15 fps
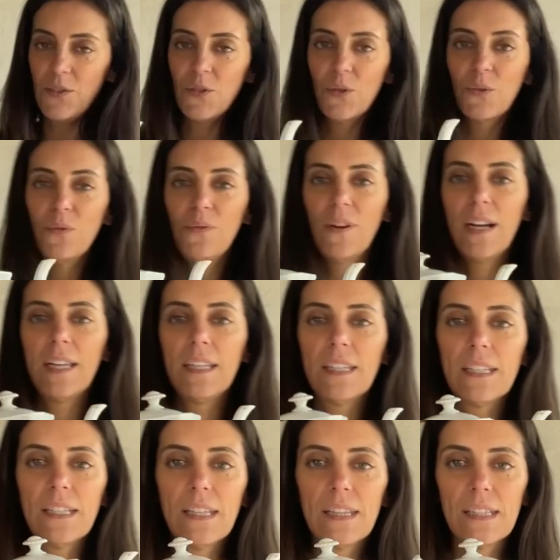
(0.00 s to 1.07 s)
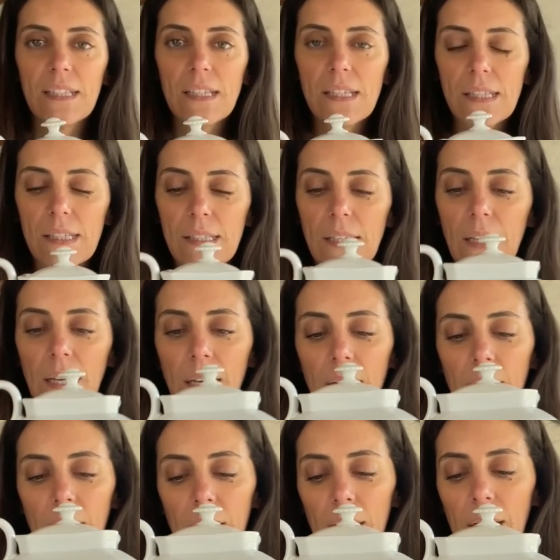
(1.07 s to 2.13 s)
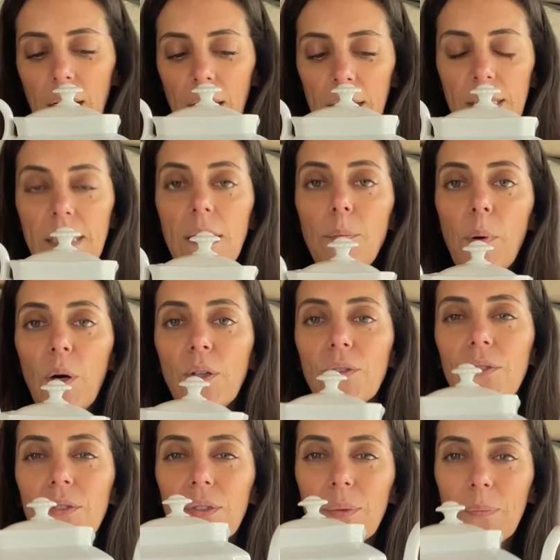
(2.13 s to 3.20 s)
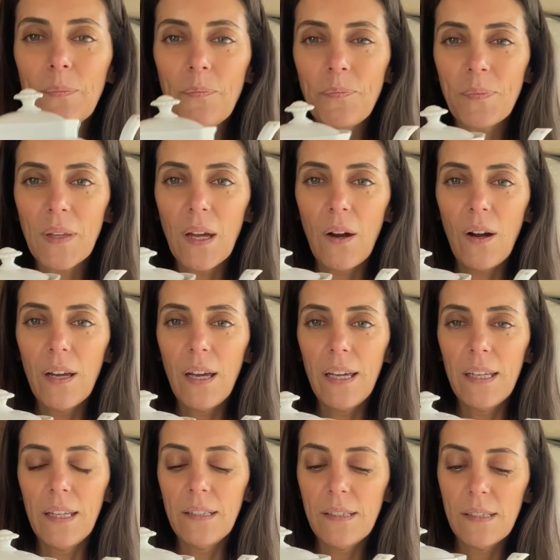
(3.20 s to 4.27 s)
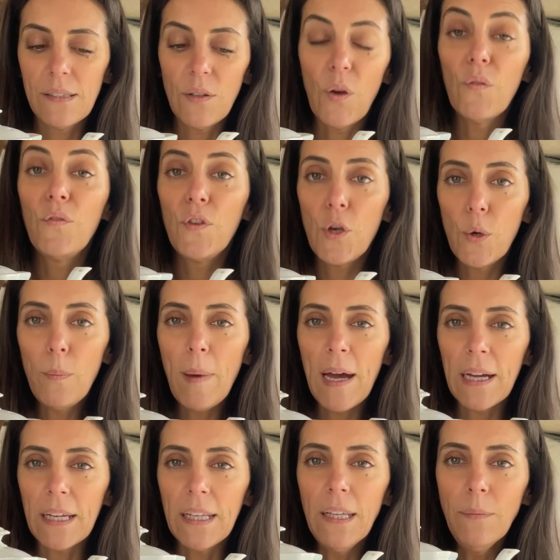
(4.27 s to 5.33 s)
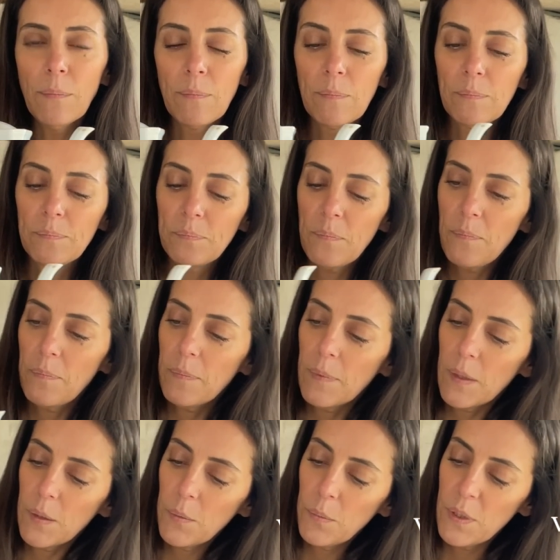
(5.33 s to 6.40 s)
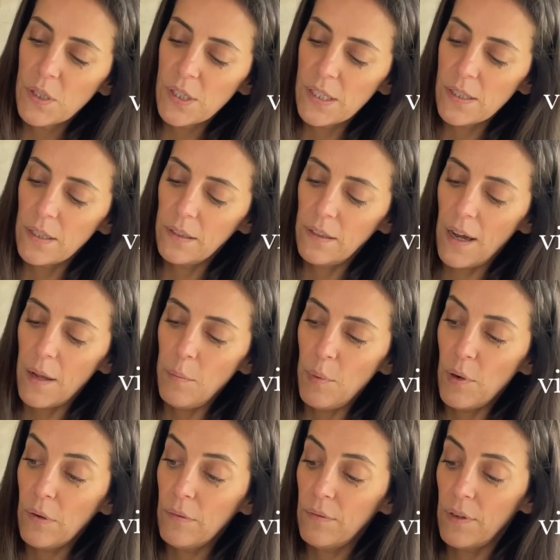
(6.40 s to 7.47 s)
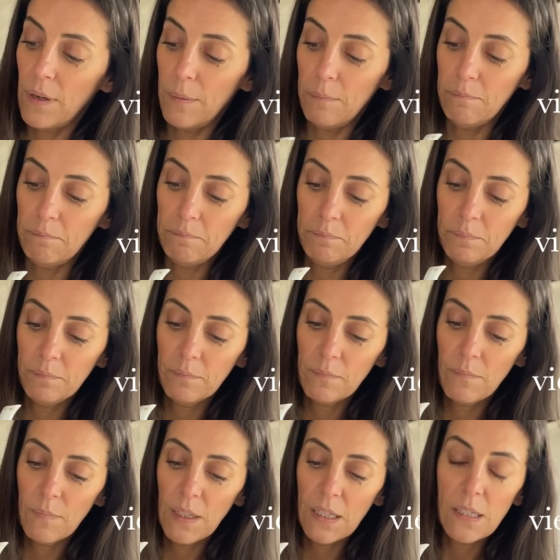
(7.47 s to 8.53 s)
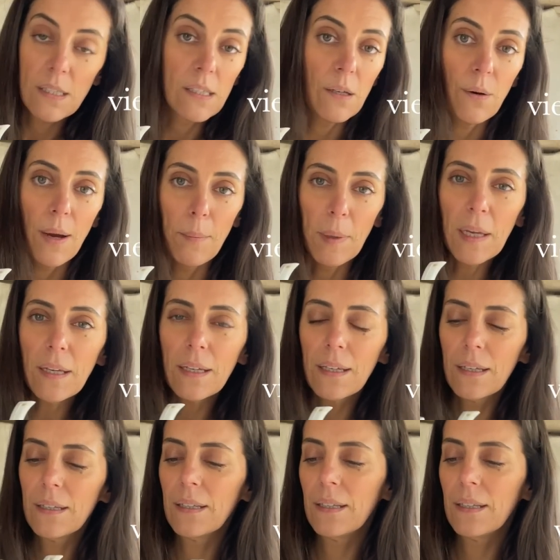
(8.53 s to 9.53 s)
to find this teapot. It's Vieux Paris, which is a type of ceramic.